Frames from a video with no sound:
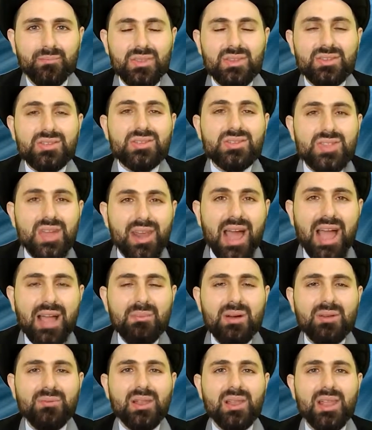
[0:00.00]
This is the
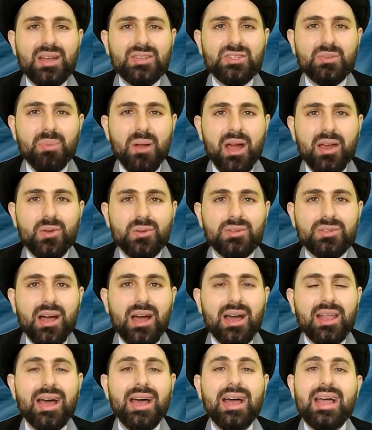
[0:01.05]
rahmah of Allah subhanahu wa
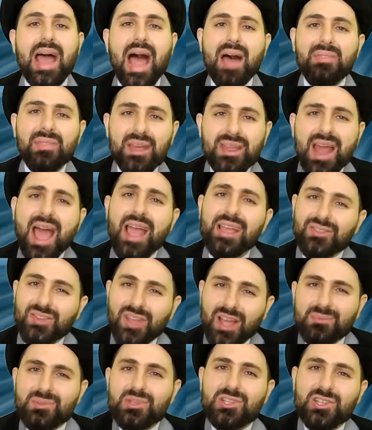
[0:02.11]
ta'ala. And the night
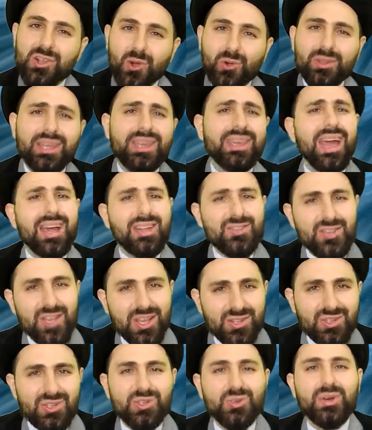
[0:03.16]
comes slowly.
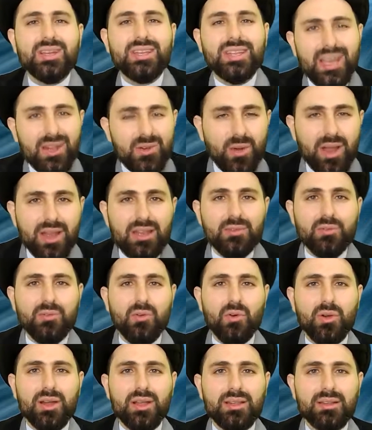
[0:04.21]
Adjust to it. Get ready
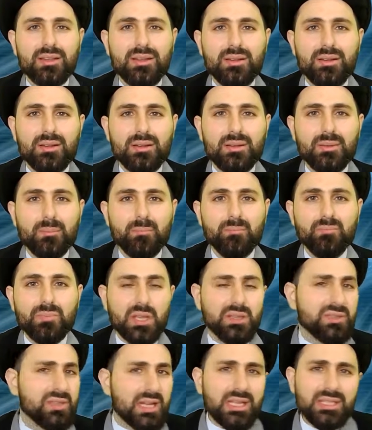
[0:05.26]
for it.
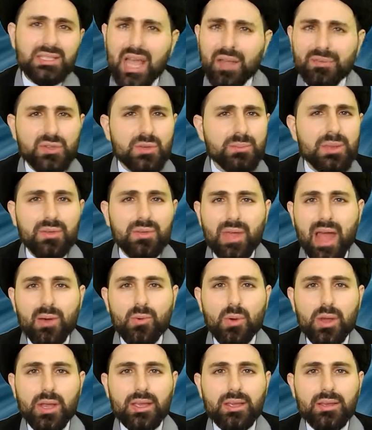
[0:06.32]
It didn't have to be that
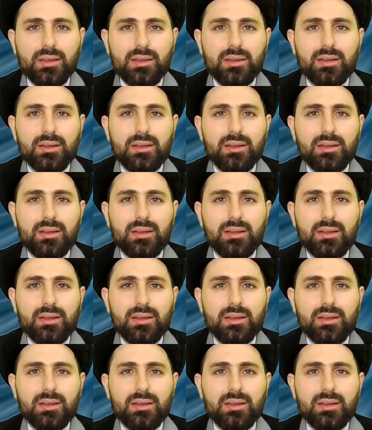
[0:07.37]
way.